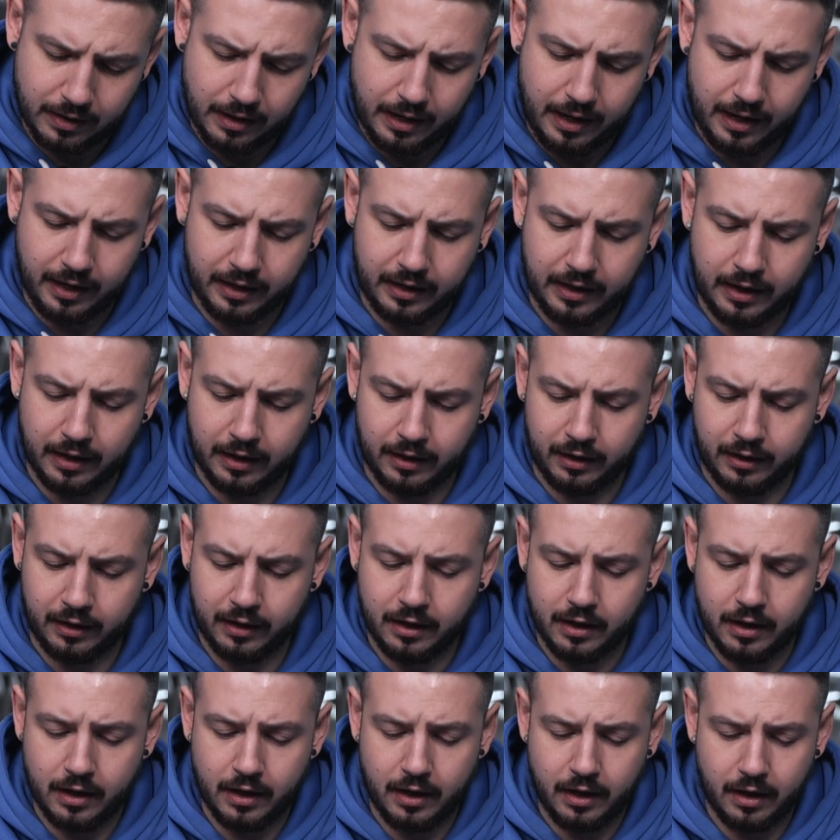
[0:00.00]
Again,
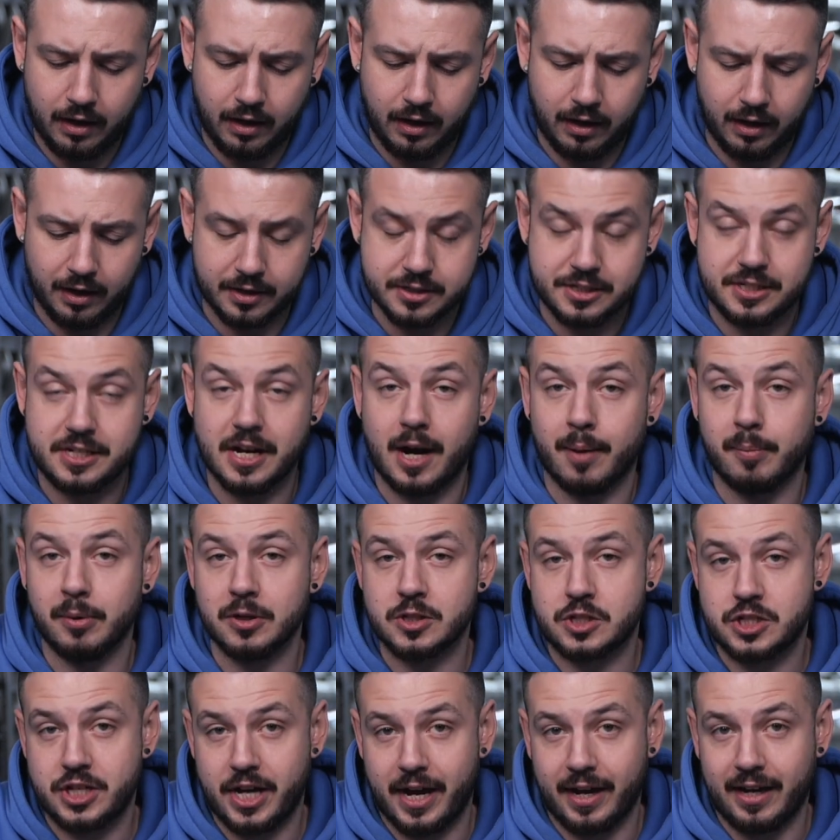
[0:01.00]
double
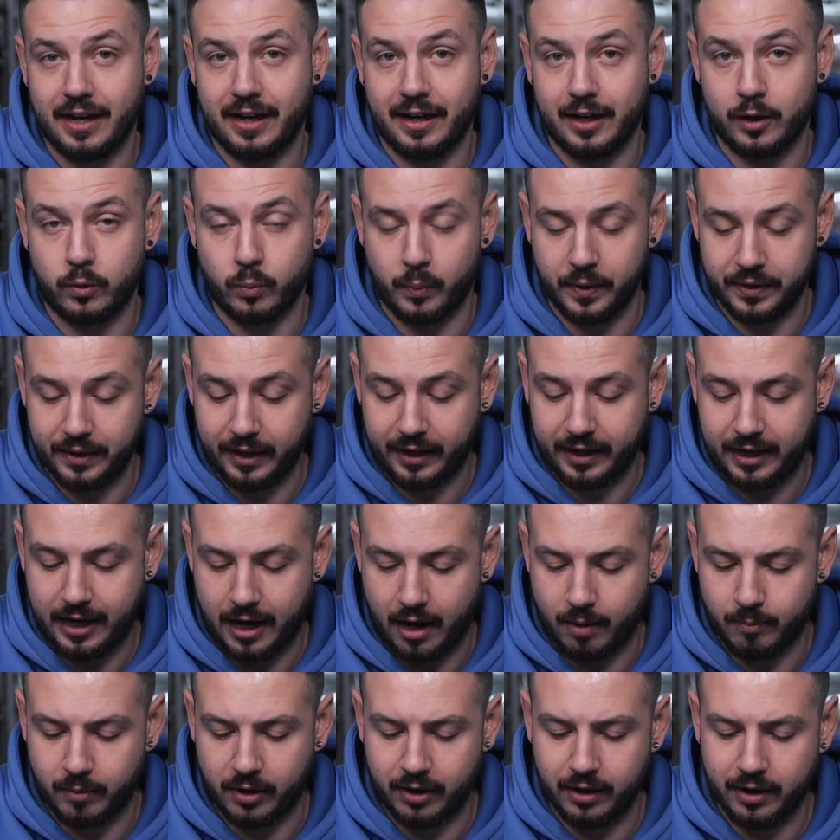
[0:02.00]
checking it with the
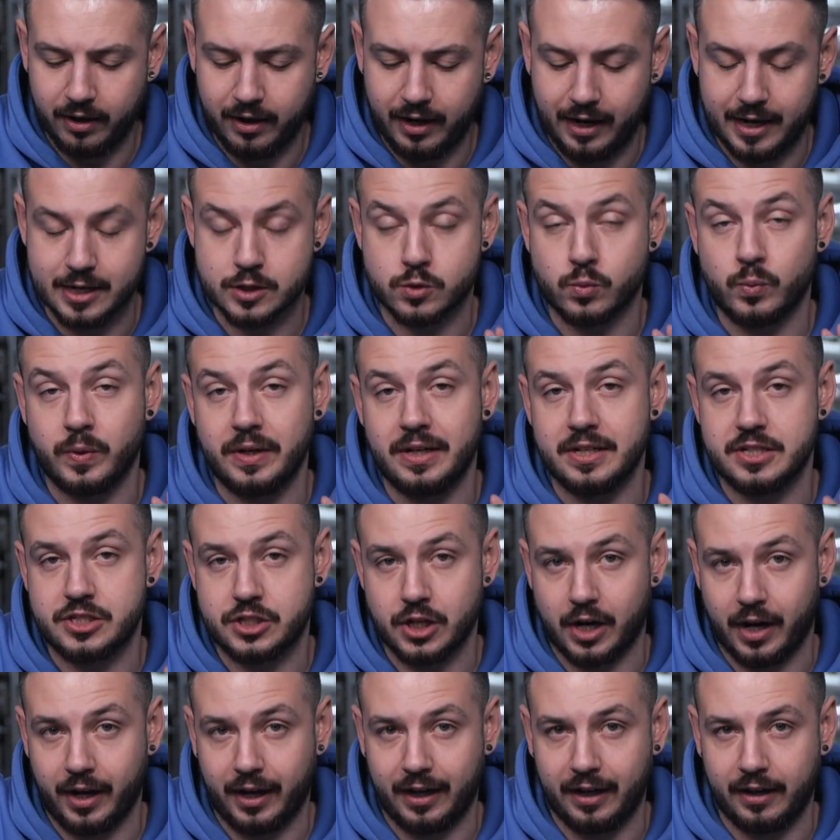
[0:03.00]
camera as we
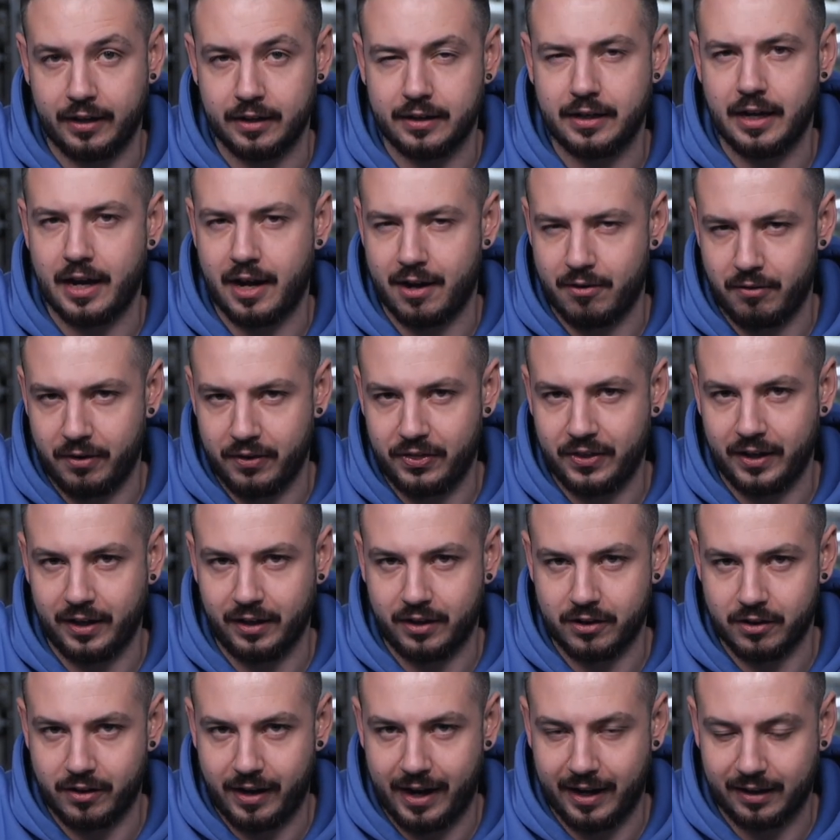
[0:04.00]
targeted everything
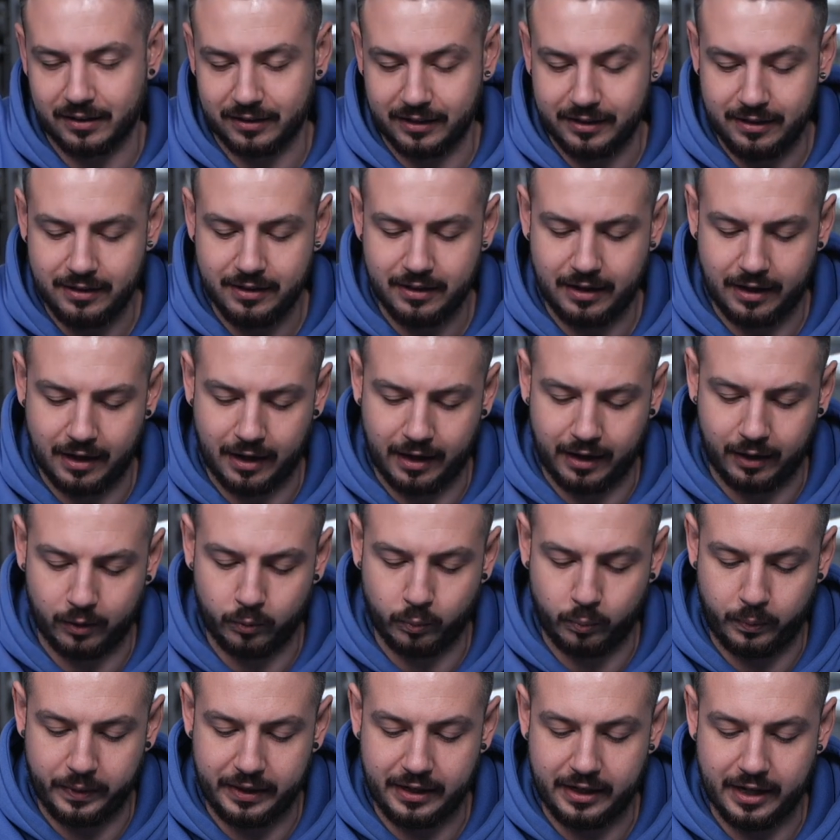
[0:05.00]
correctly,
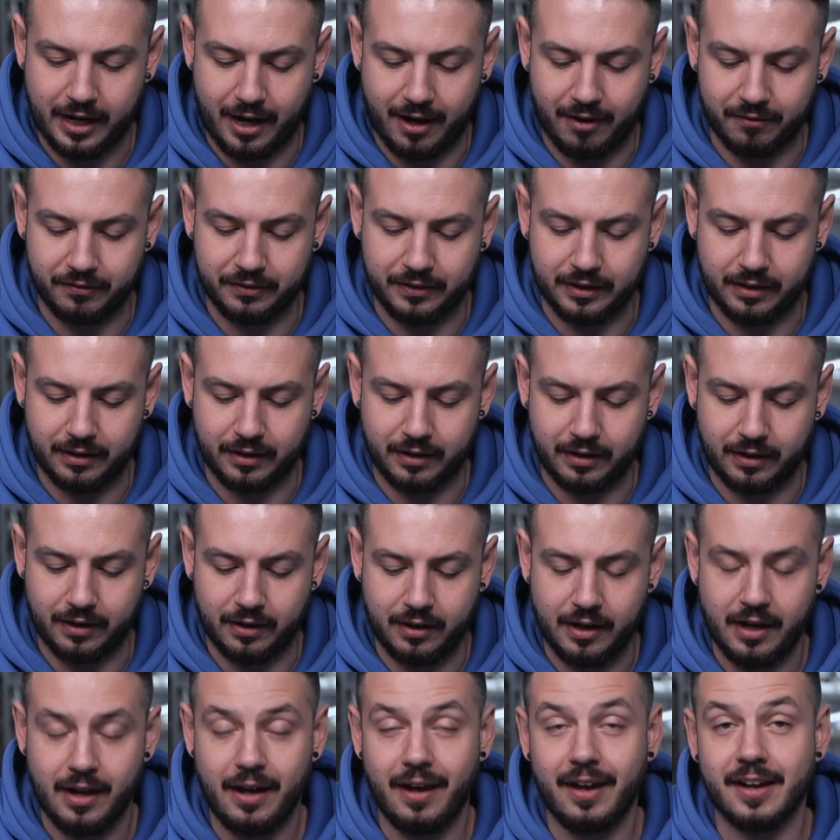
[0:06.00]
and we have the
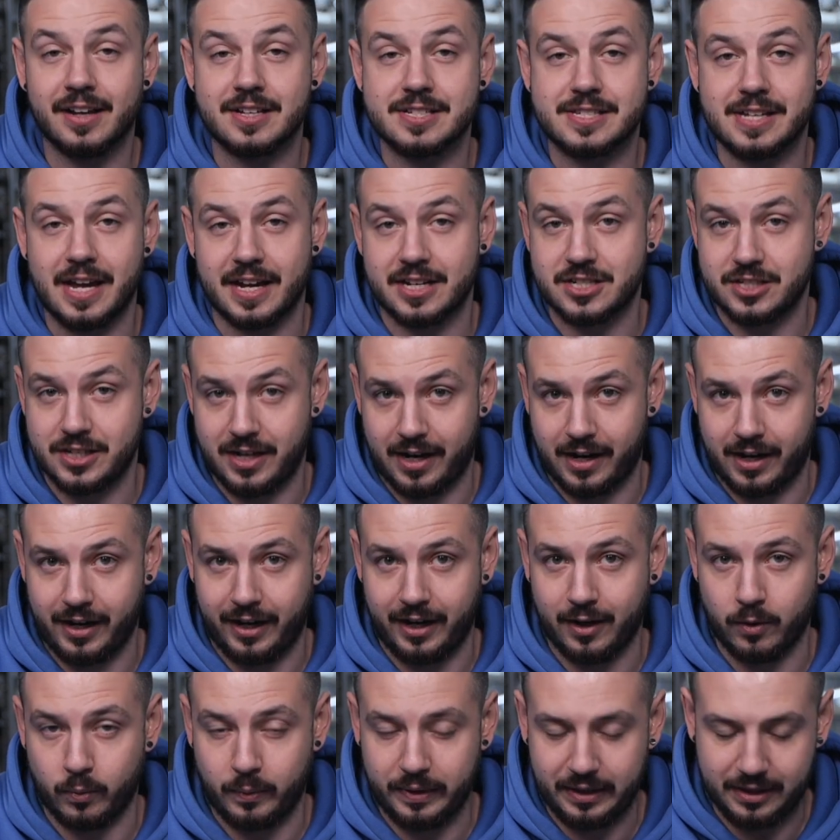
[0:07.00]
exact
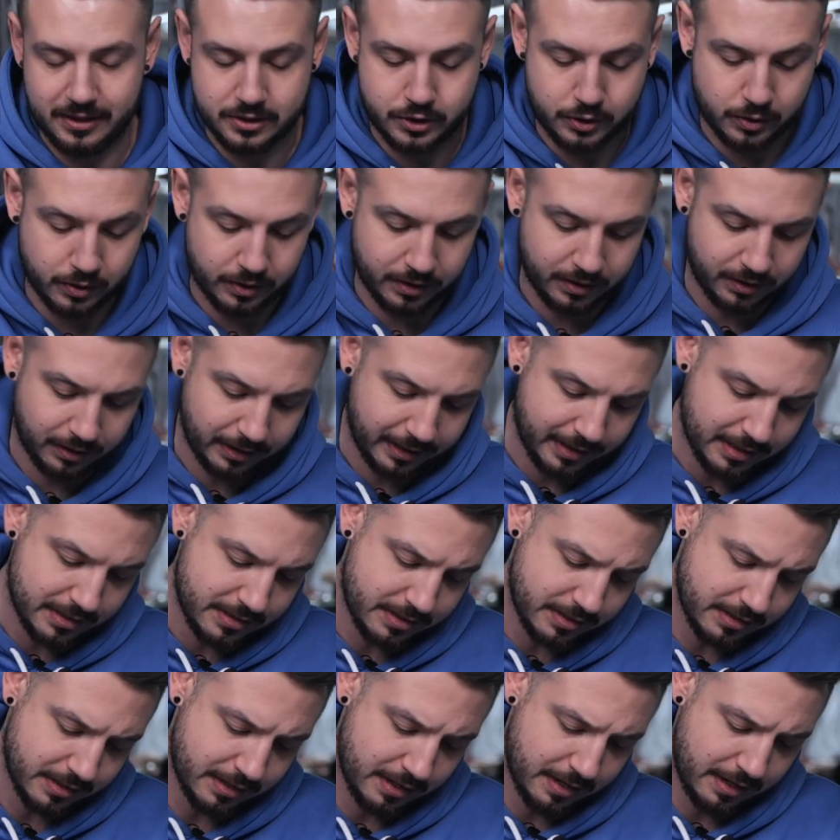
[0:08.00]
area we need to
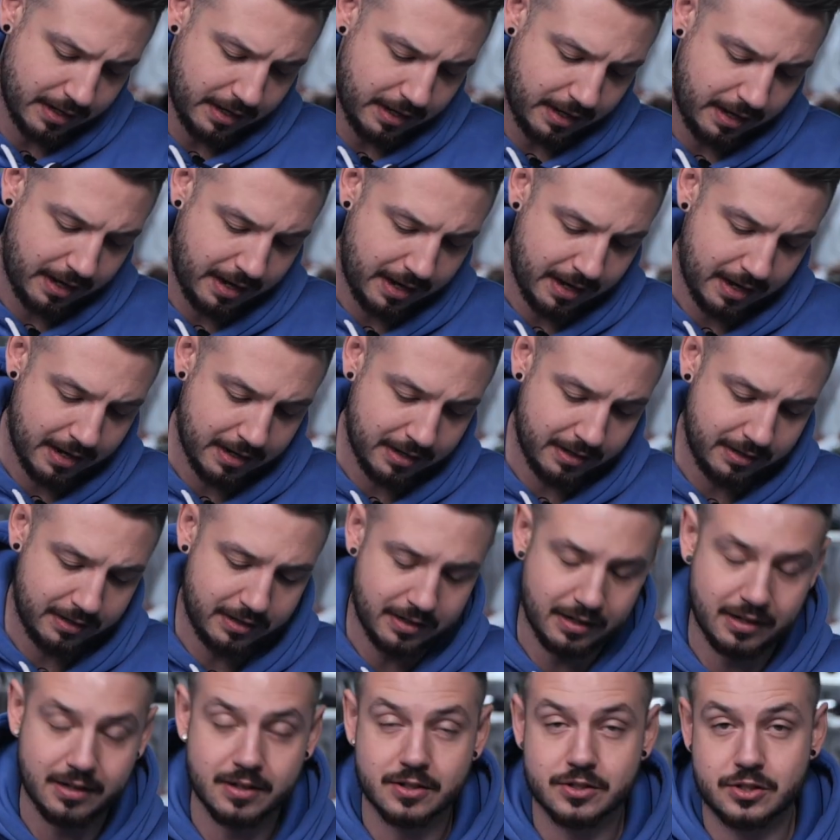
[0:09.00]
analyze, and
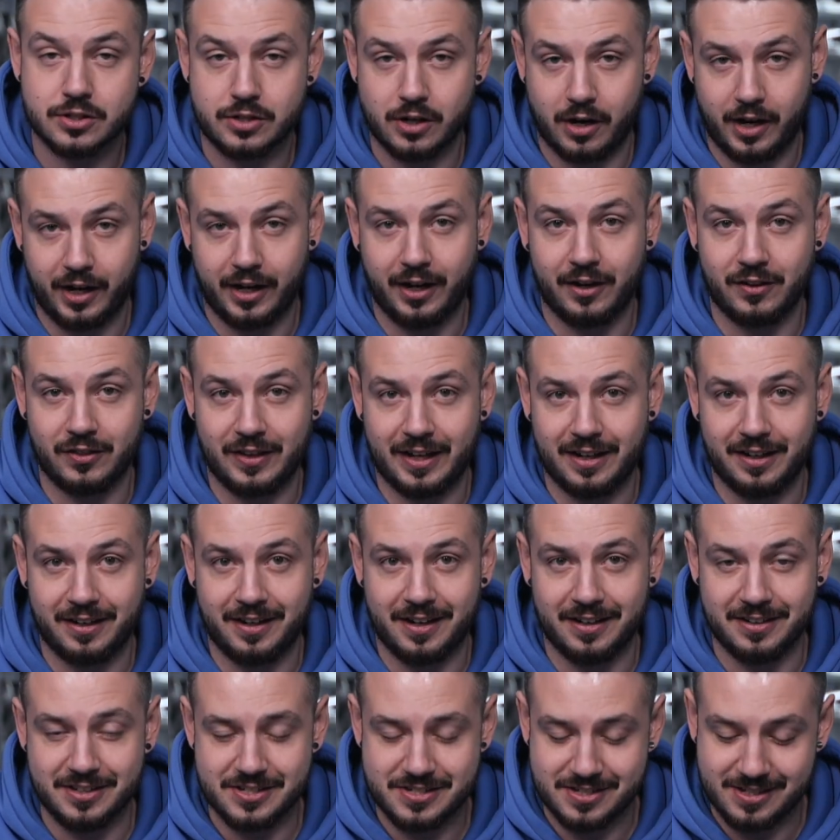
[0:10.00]
starting the
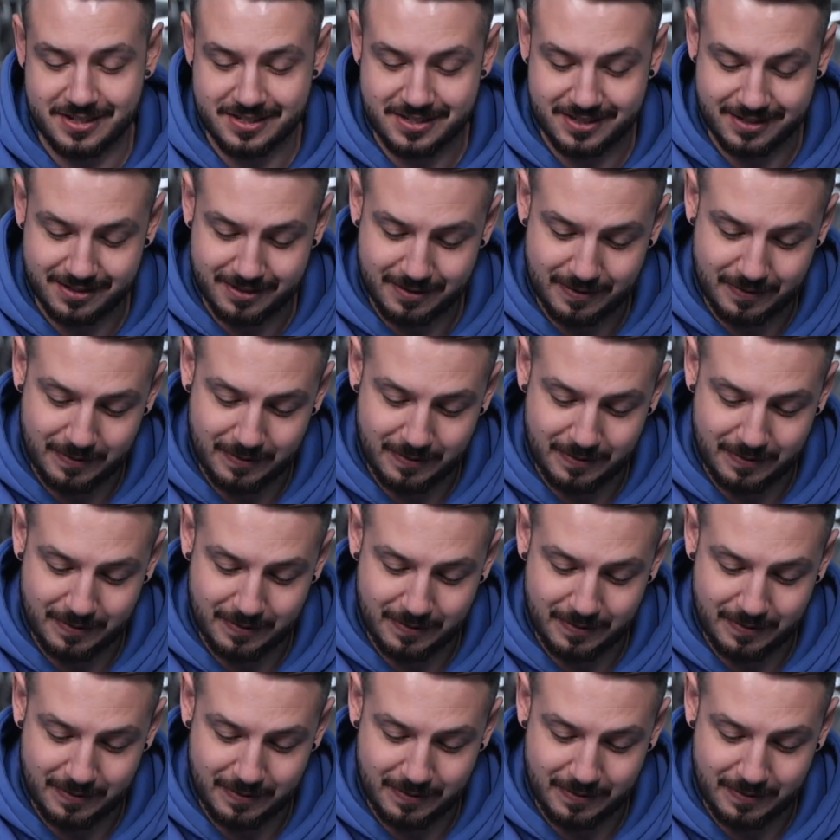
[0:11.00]
analysis.